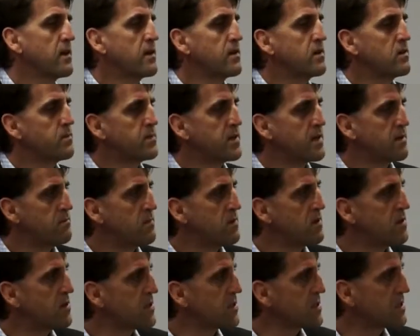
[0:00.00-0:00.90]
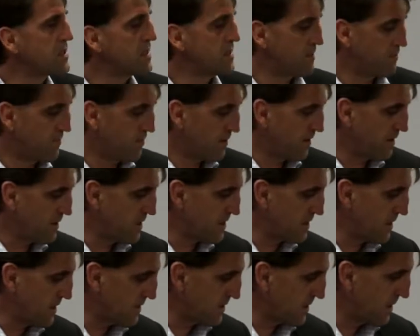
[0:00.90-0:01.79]
You'll be immersed in the
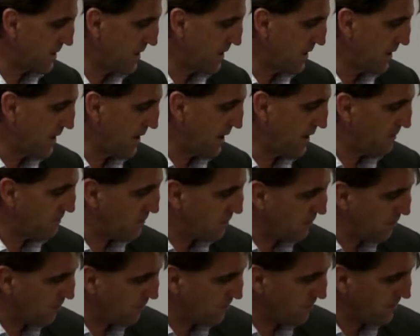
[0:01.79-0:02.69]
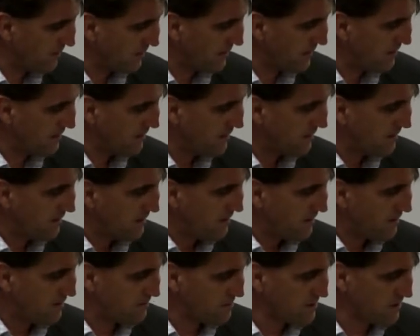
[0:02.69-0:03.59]
process, and importantly,
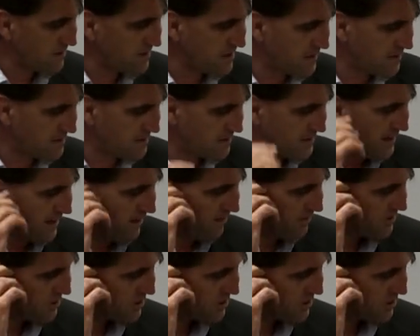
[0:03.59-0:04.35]
and I was listening to Darren